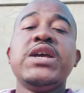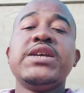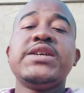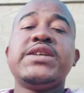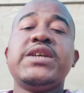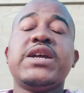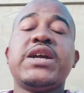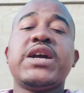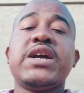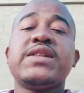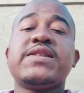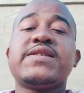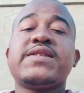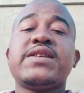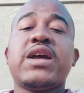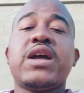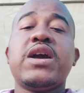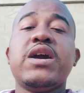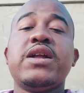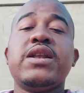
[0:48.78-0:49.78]
She gets
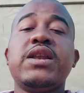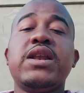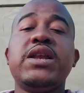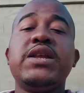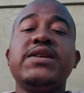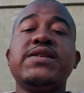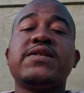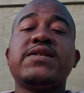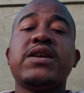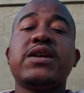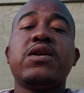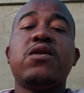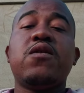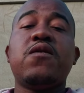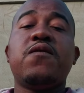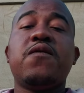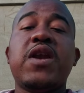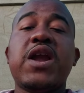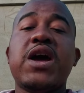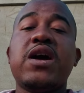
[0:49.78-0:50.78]
second lease
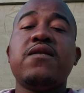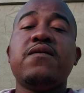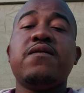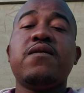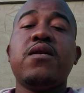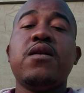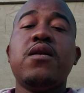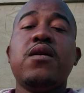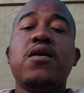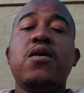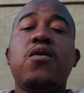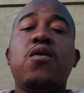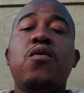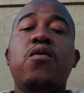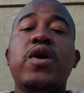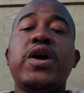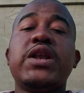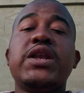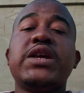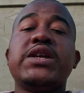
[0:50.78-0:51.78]
of life
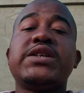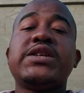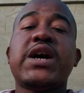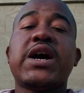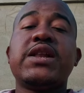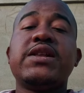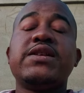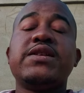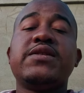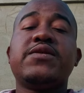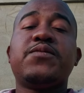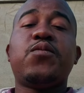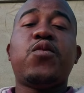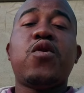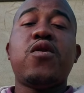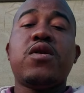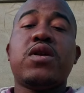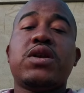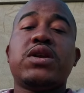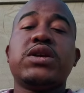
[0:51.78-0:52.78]
when the child is
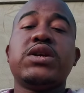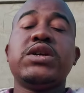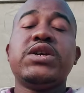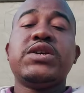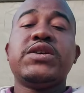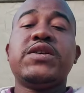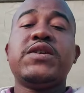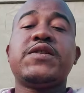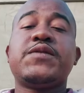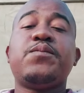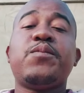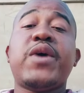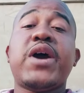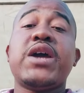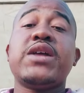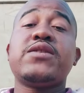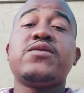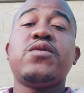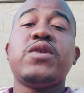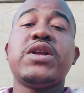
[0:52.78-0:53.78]
born. She
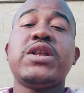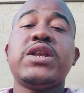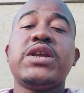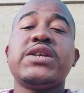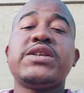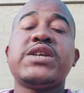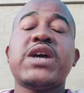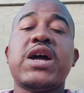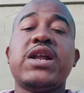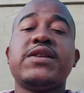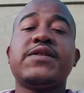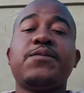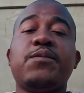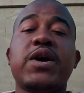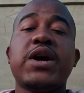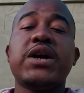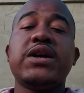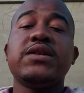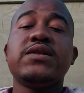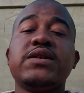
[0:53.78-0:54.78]
smiles when the child
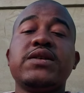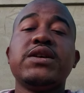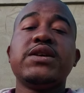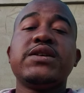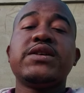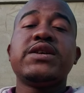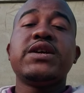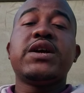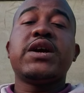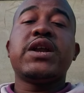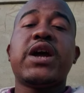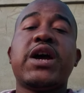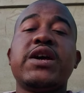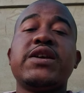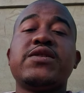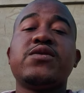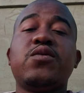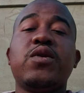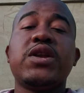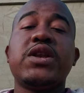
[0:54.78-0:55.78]
smiles. She
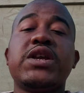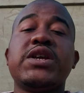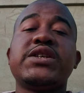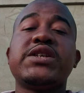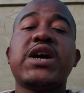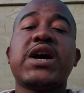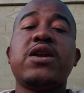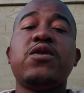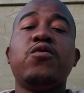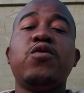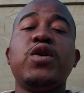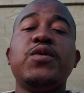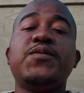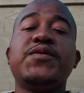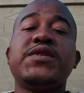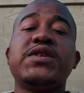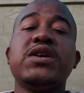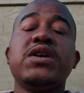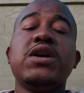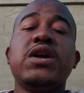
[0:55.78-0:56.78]
cries when the child
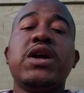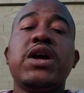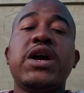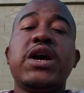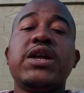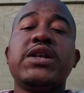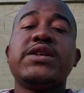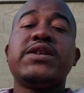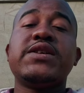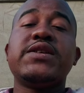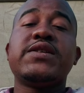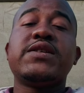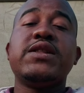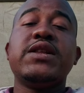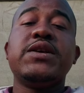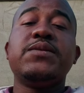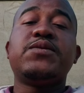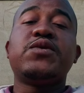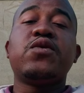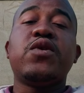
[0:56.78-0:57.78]
weeps. And she
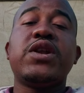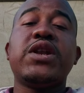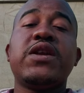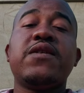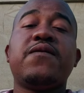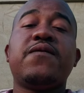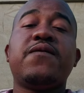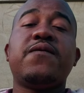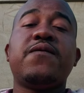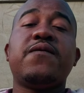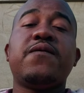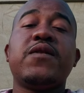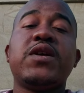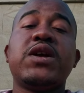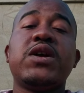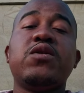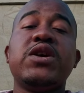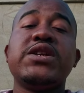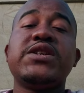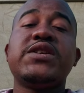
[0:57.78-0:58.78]
sleeps when, the,
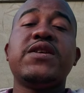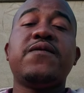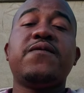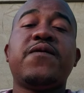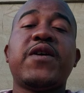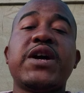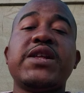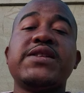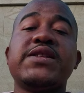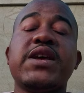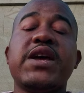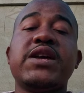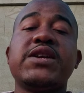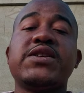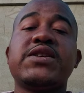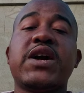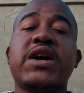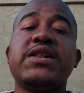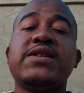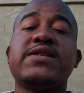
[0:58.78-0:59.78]
when she finds her
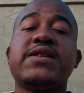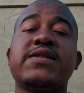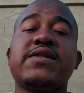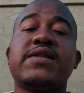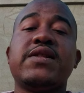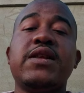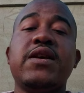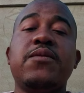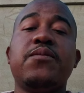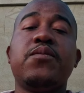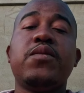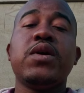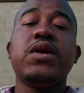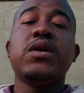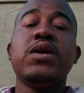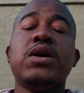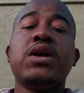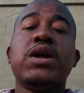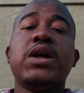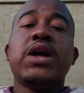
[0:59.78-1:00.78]
child asleep.
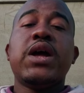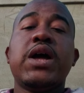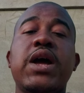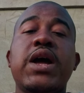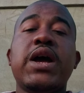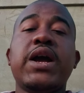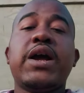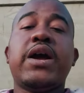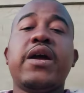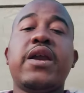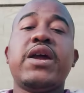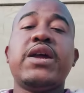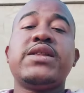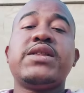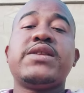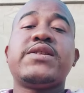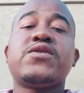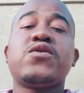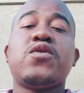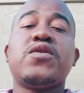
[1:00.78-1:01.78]
Her
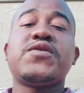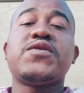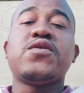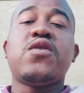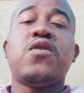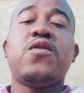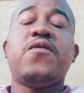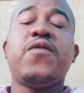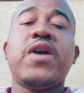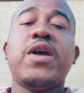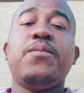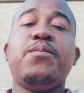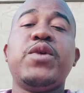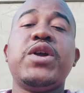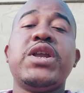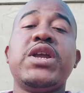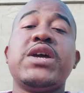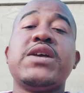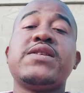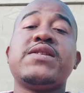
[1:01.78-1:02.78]
great source of
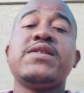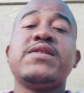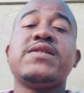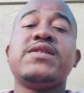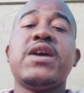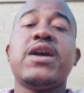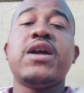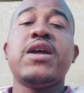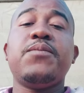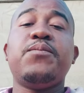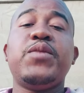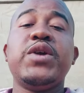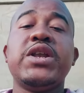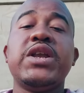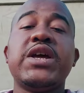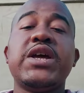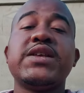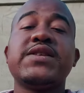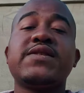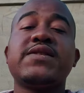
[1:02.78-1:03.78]
happiness is the
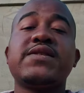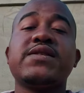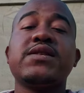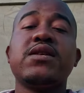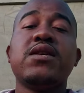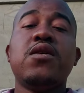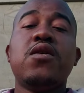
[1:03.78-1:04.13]
happiness